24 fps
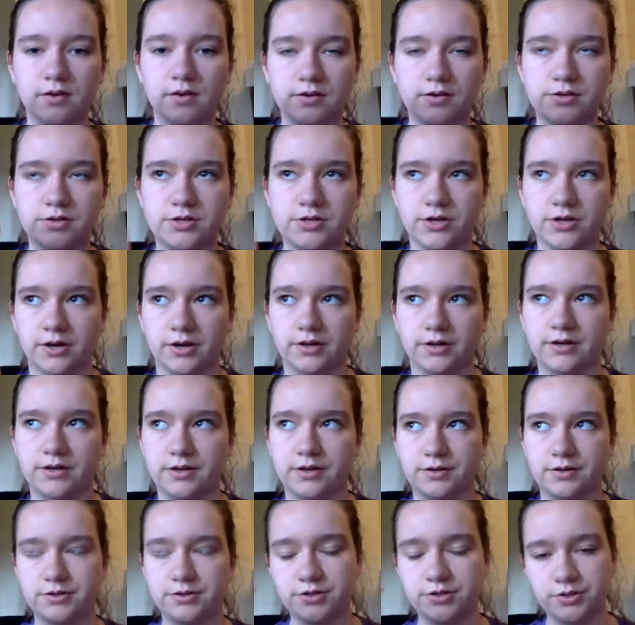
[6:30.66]
took
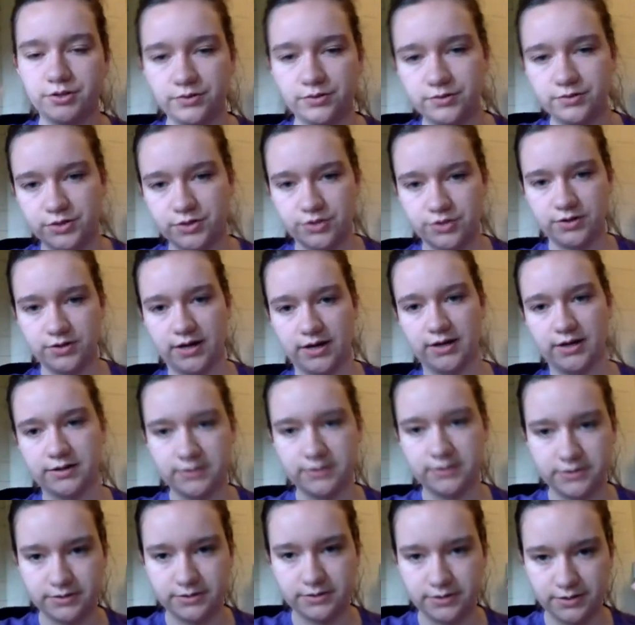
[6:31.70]
2
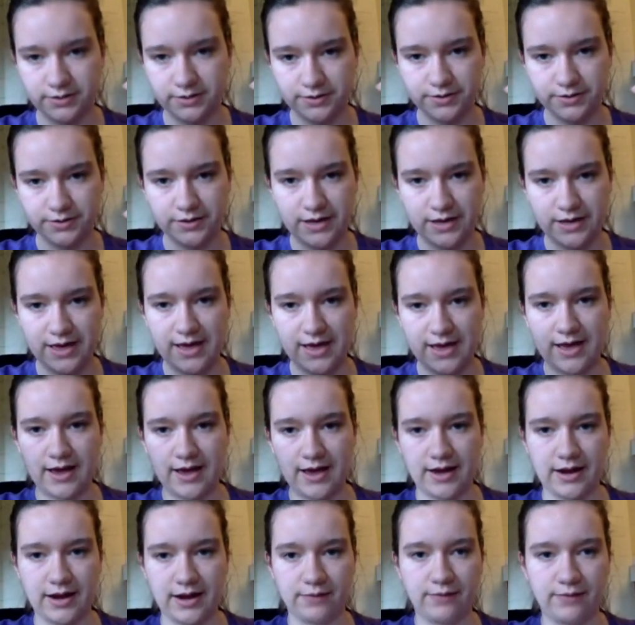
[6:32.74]
strings
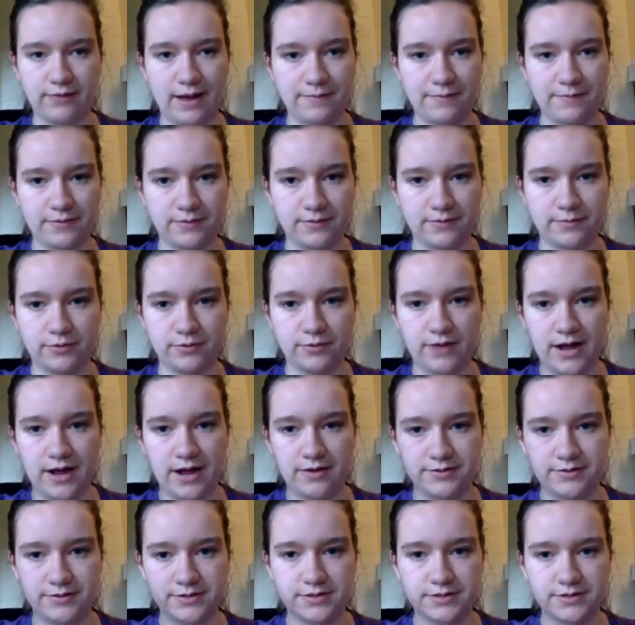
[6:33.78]
and I wrapped them
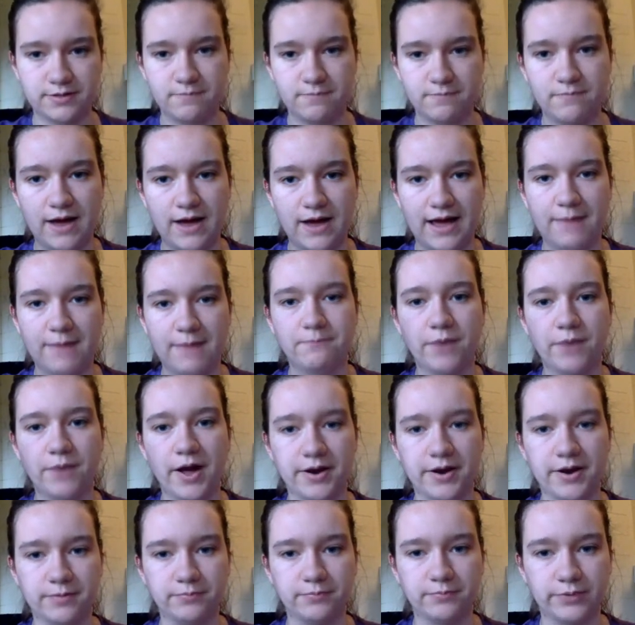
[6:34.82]
around my
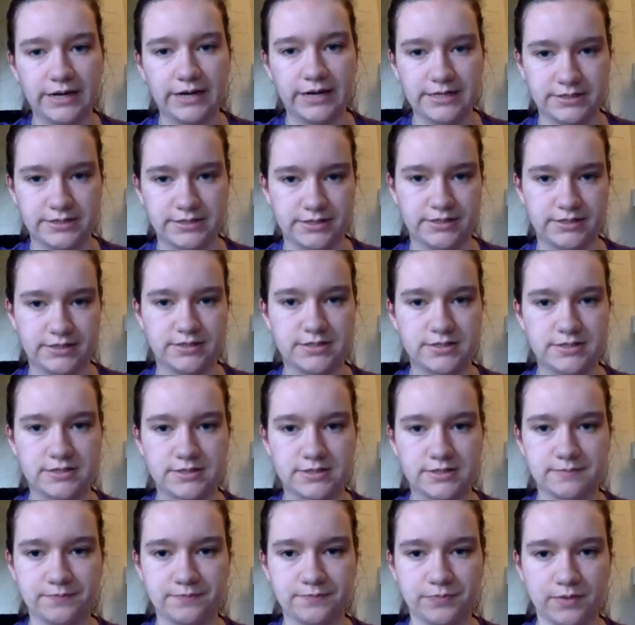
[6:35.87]
bottom bracers,
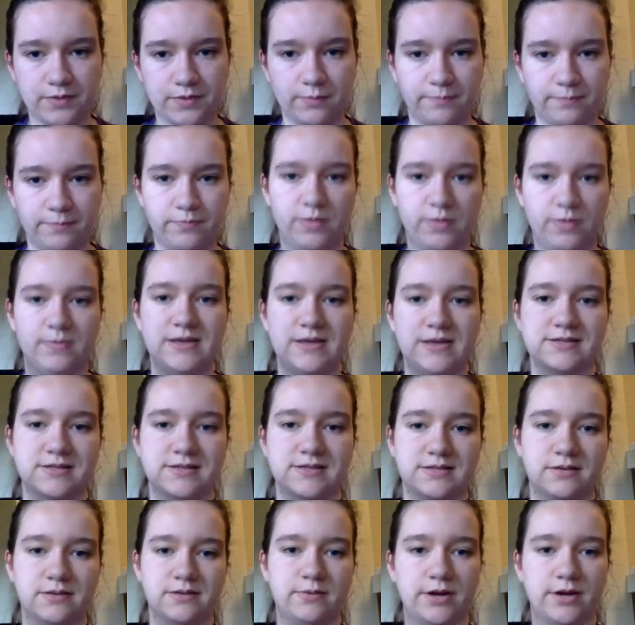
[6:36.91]
the pieces
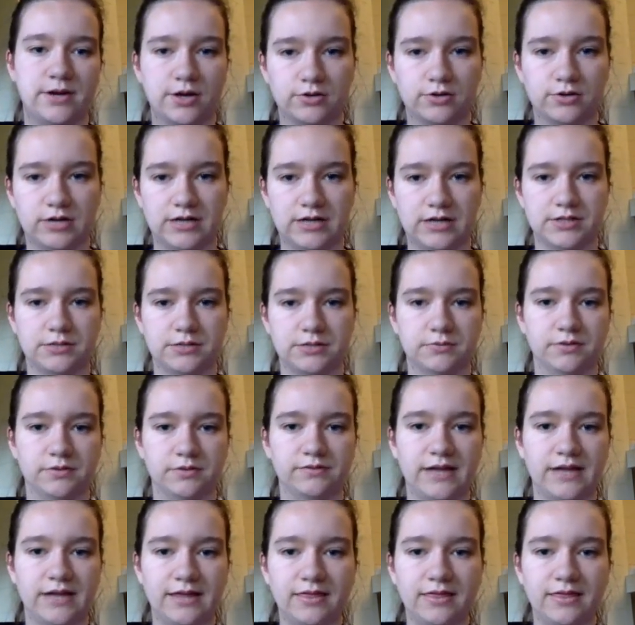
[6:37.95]
that went across the roof
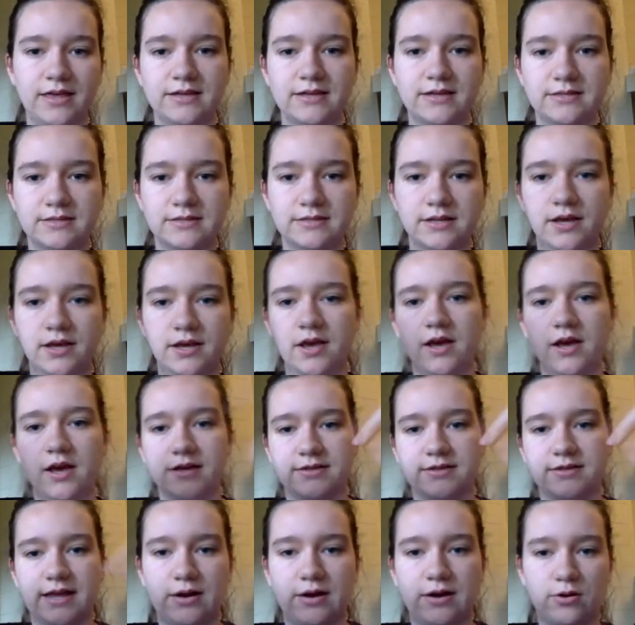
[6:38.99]
like this,
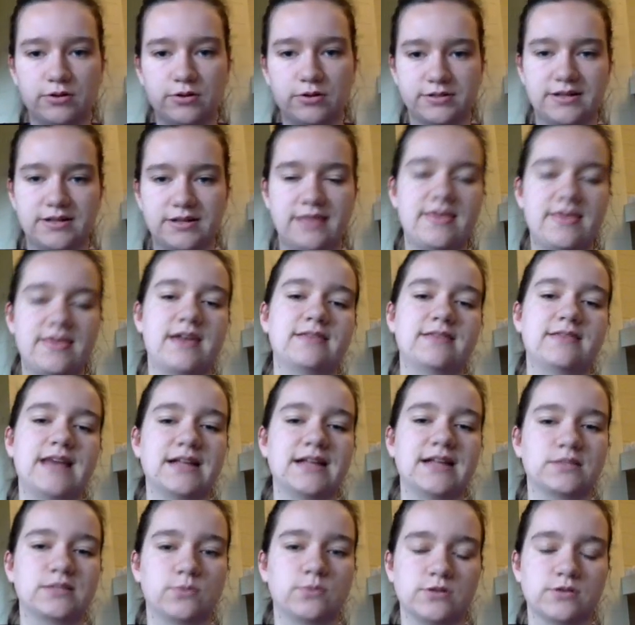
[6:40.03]
that hold, and then
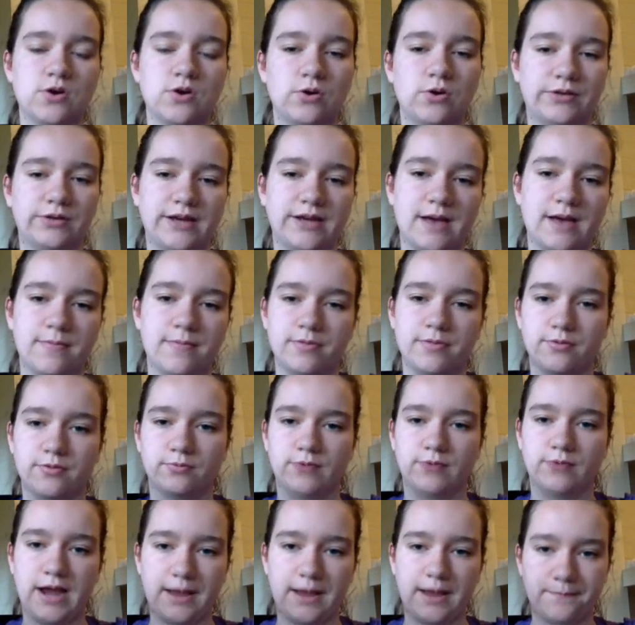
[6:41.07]
that's what's holding up the
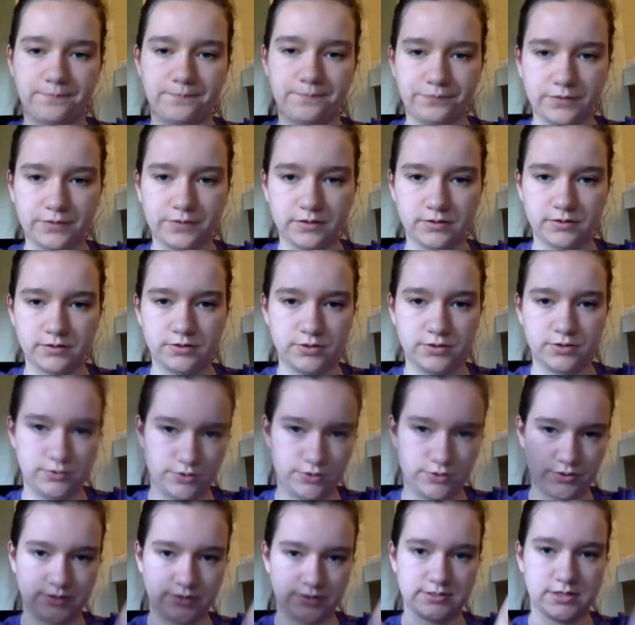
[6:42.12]
ring. 2
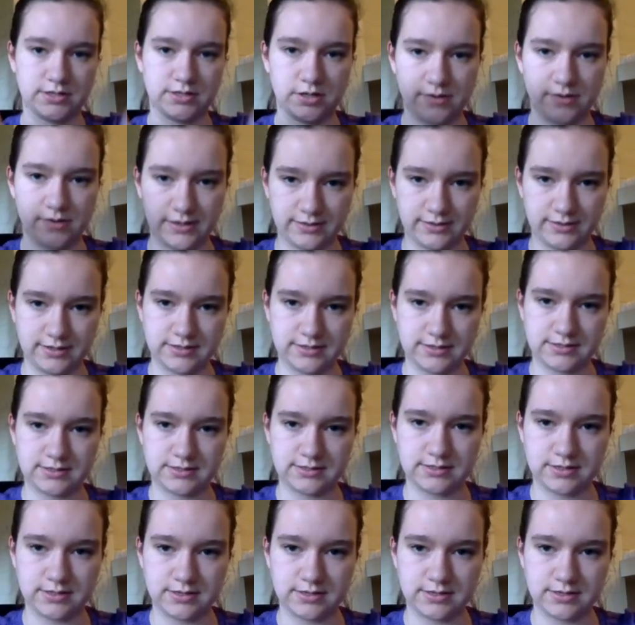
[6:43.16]
strings that go like this.